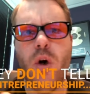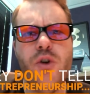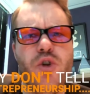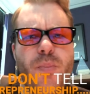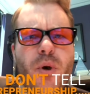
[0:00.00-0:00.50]

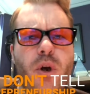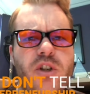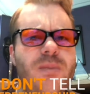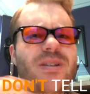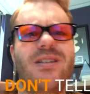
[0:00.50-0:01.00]

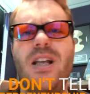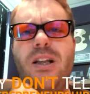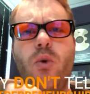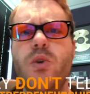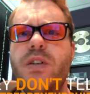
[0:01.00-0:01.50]
entrepreneurship, this
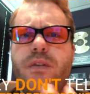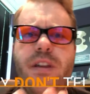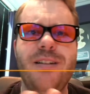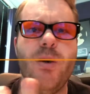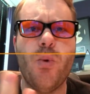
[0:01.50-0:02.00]
elusive
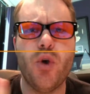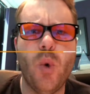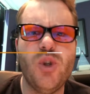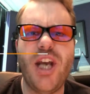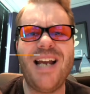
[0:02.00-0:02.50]
thing that we
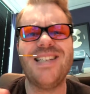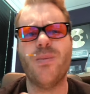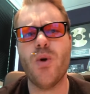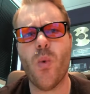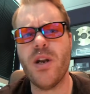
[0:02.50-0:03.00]
all chase
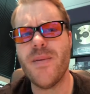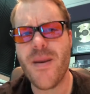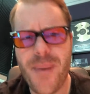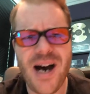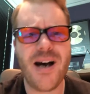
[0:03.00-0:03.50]
and we all want to
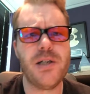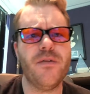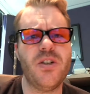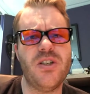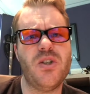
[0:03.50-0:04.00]
be a part
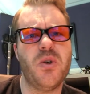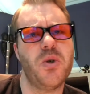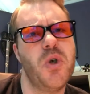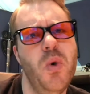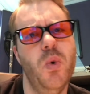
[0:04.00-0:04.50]
of because it's
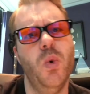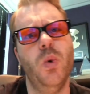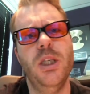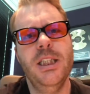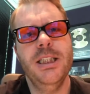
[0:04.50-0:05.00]
so cool.